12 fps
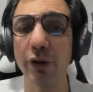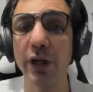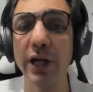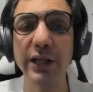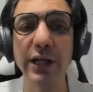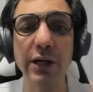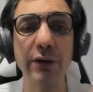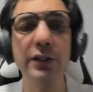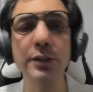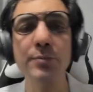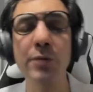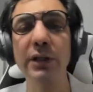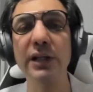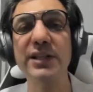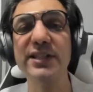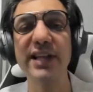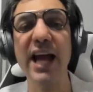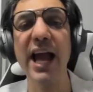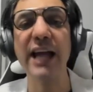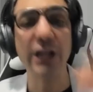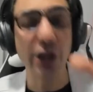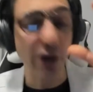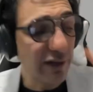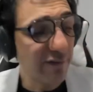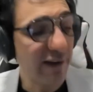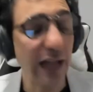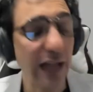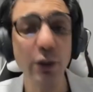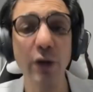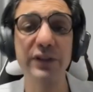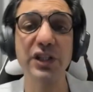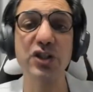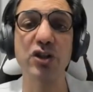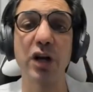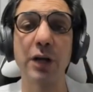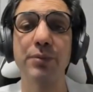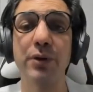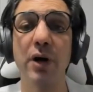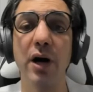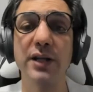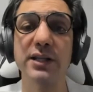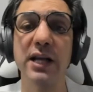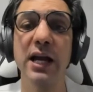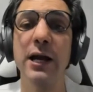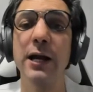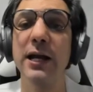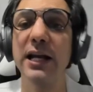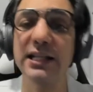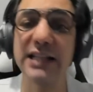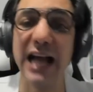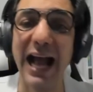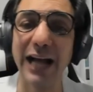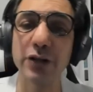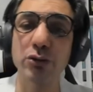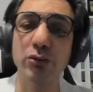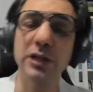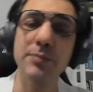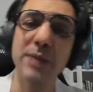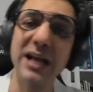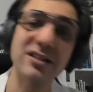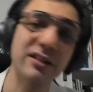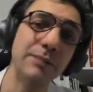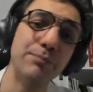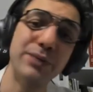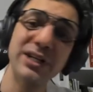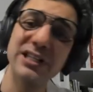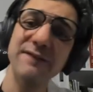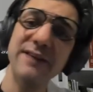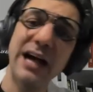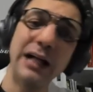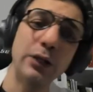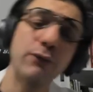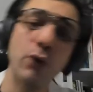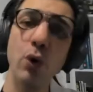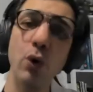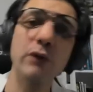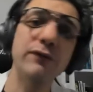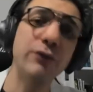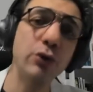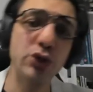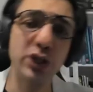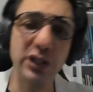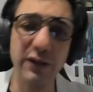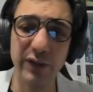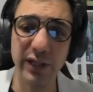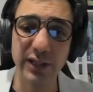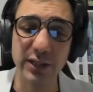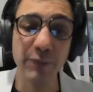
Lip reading: The Gordon's model is saying the current value of the stock price is actually based on the present value of all future dividends.